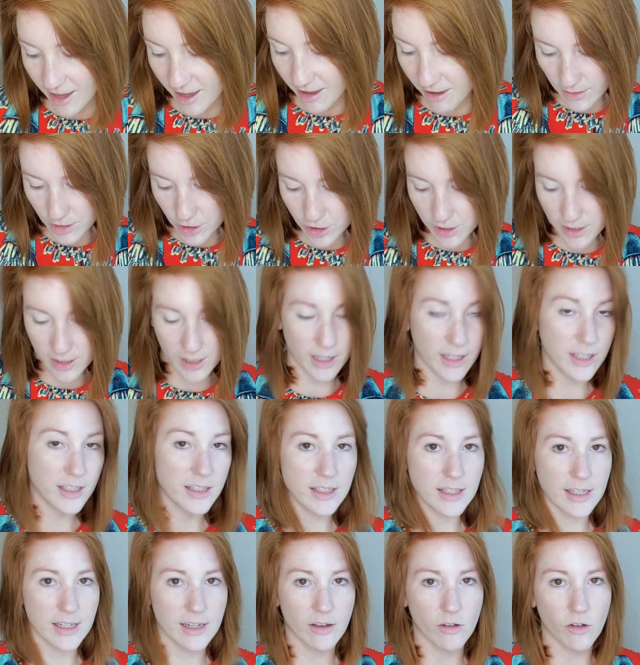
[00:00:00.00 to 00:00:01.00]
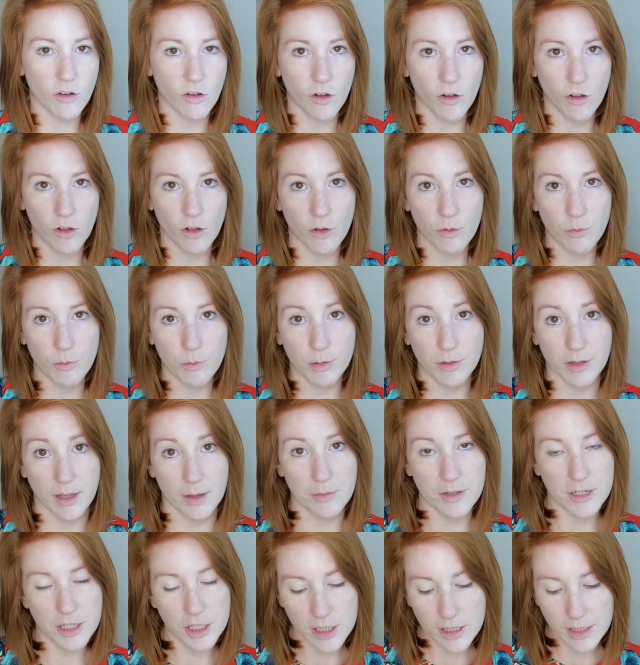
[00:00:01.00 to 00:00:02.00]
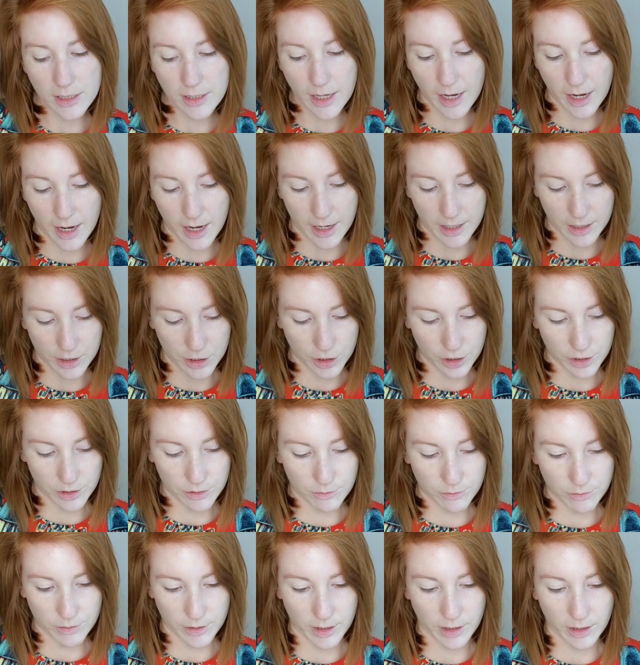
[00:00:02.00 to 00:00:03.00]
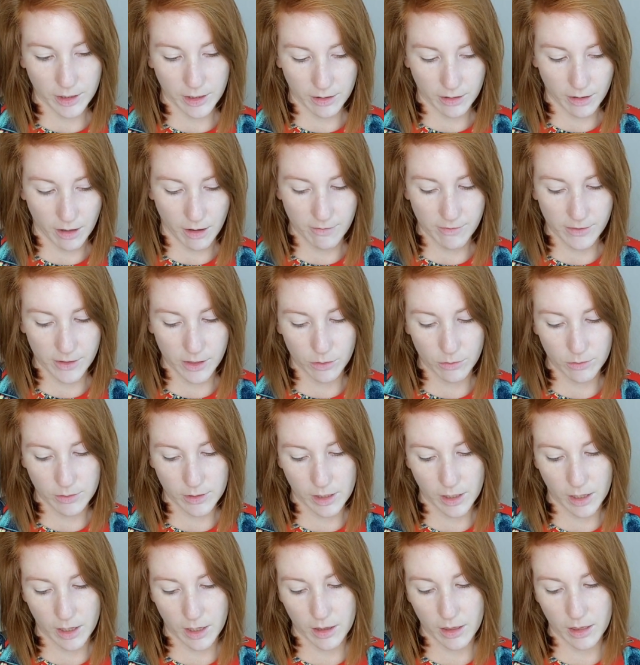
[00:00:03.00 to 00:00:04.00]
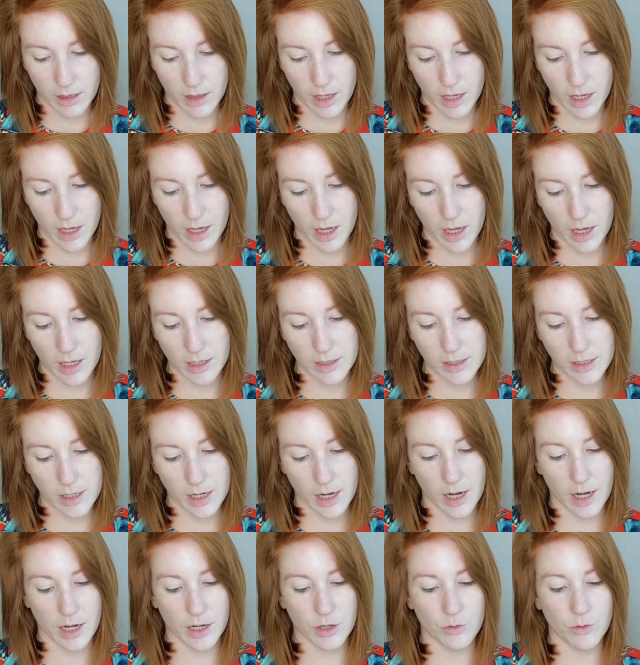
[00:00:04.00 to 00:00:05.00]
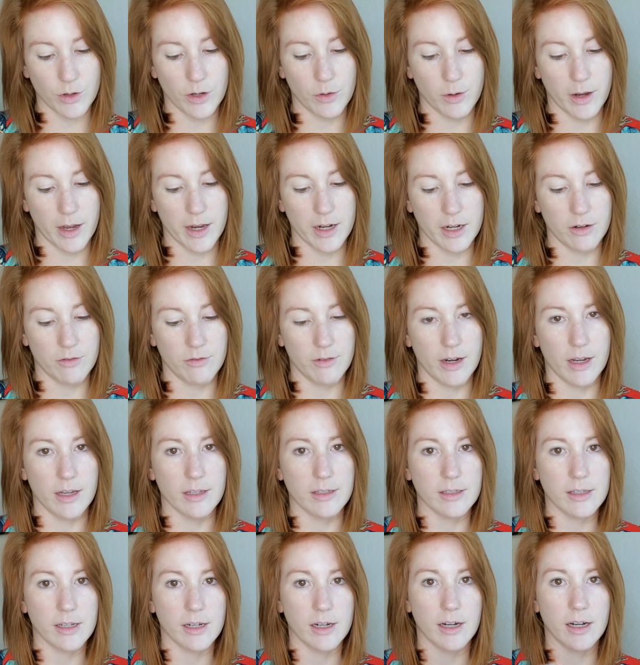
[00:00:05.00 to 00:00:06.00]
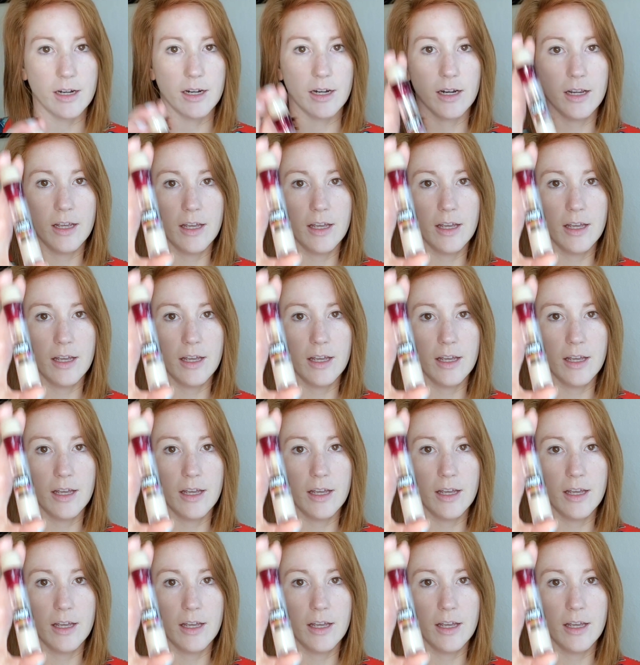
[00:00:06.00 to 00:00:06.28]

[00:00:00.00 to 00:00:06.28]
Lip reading: just to conceal blemishes, I actually really love using the Instant Age Rewind Eraser